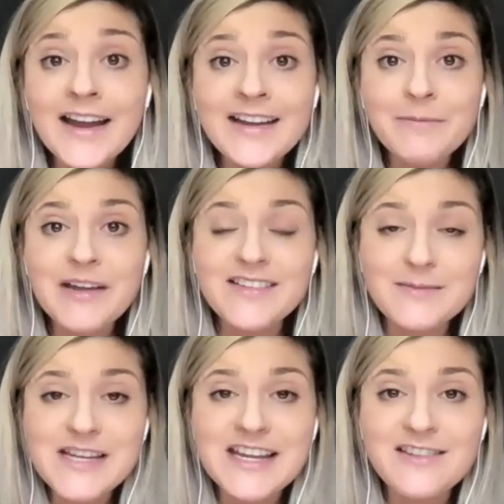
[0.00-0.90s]
Because
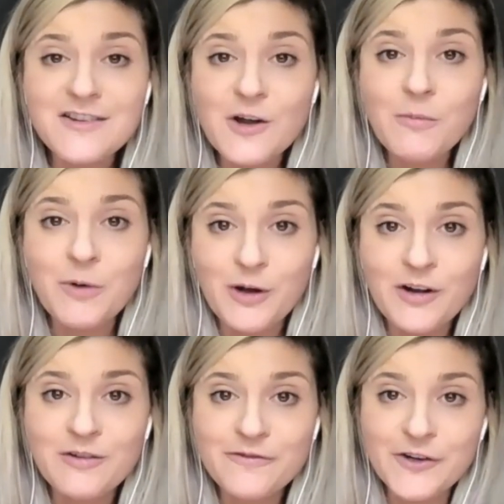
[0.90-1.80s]
I'm taking the notebook
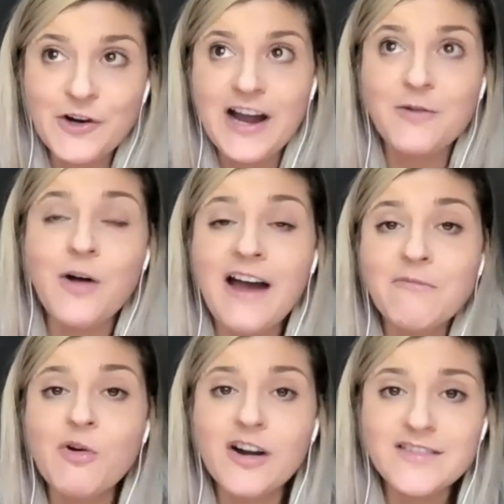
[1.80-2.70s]
for Greg, will have
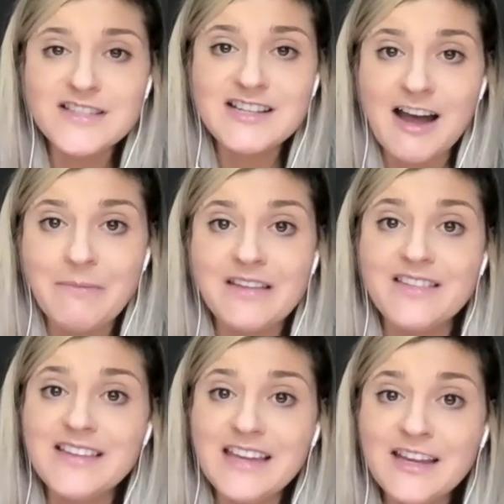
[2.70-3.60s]
more on this topic
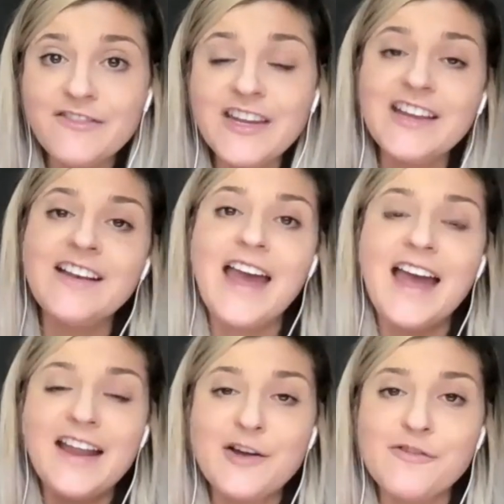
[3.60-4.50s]
this evening
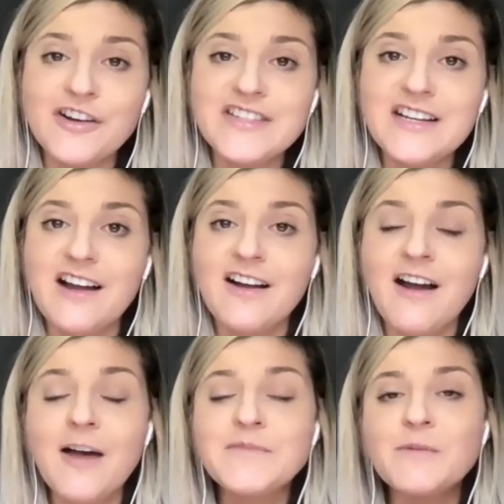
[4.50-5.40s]
at
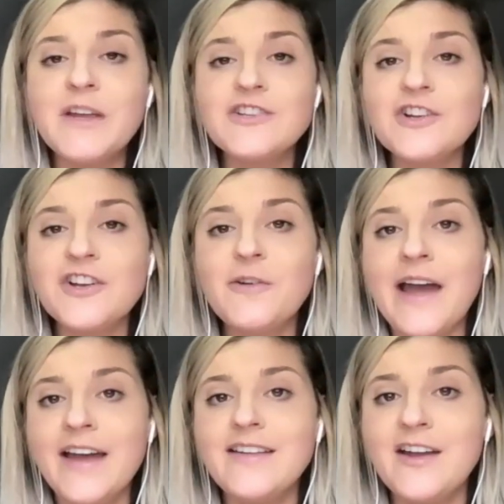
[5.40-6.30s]
hailvarsity.com. So make sure you
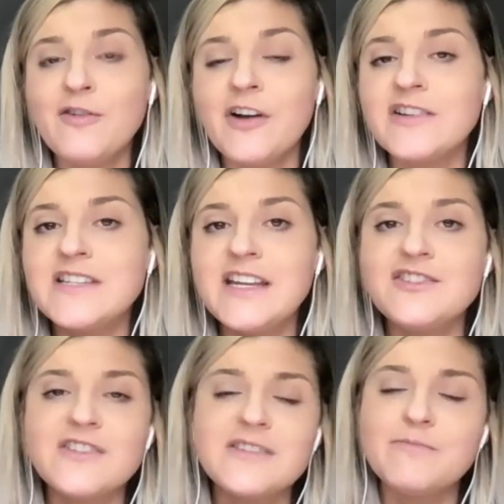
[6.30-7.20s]
head to Hail Varsity.
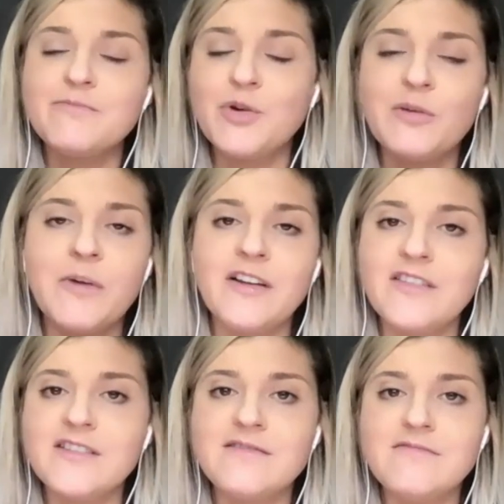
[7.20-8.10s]
Just bookmark
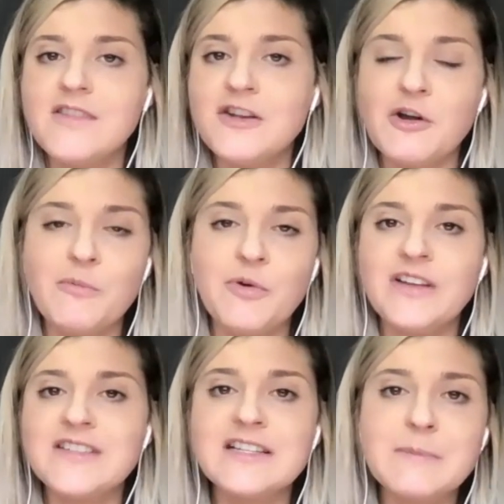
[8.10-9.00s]
the notebook,
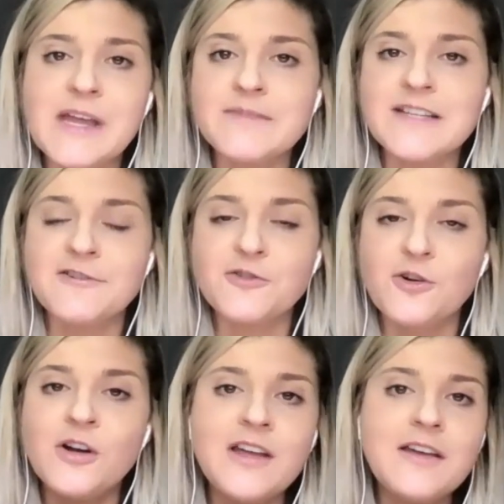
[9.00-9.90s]
6 p.m.
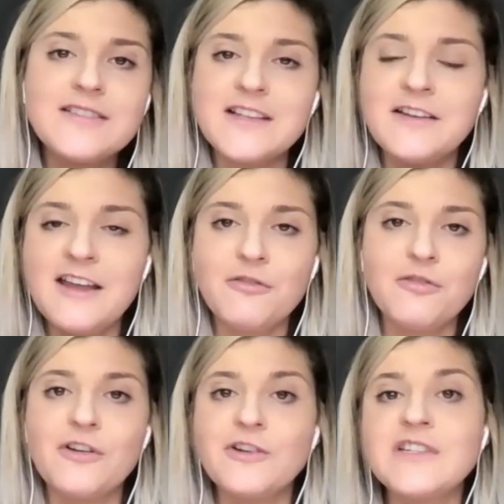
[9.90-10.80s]
Central, Sunday
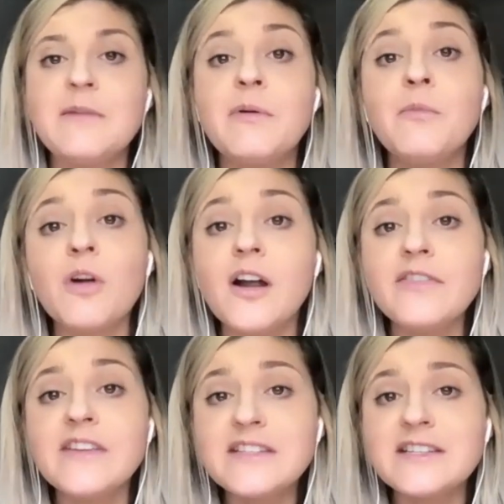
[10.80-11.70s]
through Thursday. But more
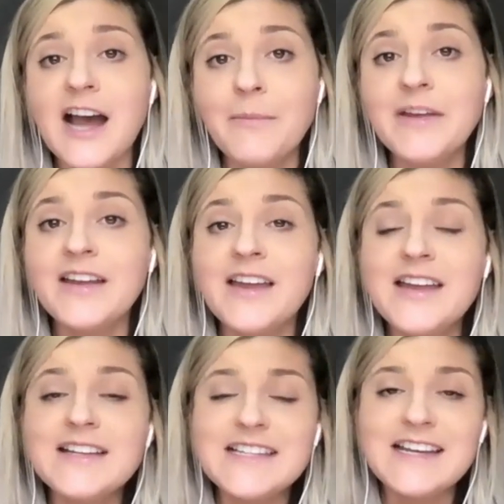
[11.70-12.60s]
on this topic
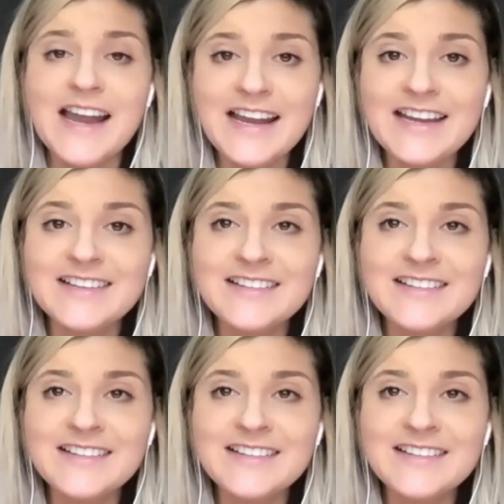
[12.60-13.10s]
tonight.